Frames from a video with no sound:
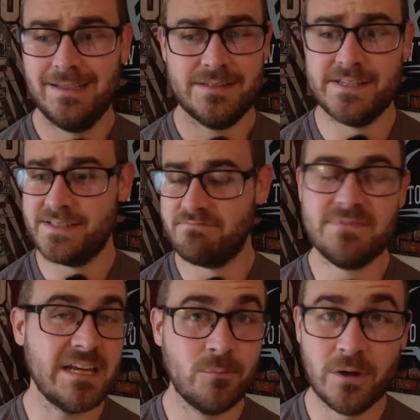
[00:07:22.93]
since
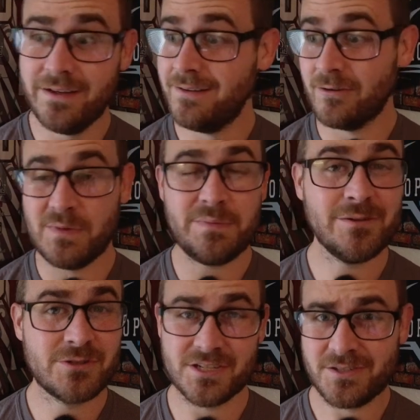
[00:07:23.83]
day one, or maybe
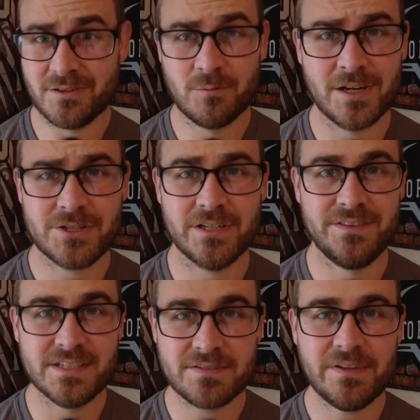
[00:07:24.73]
you just started watching
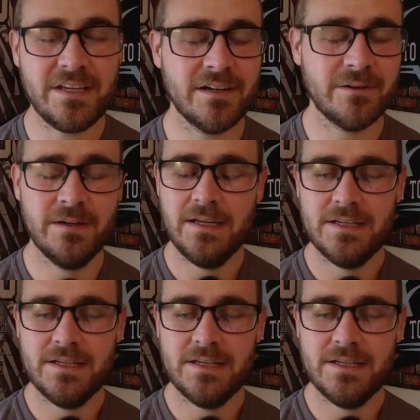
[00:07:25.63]
on this video.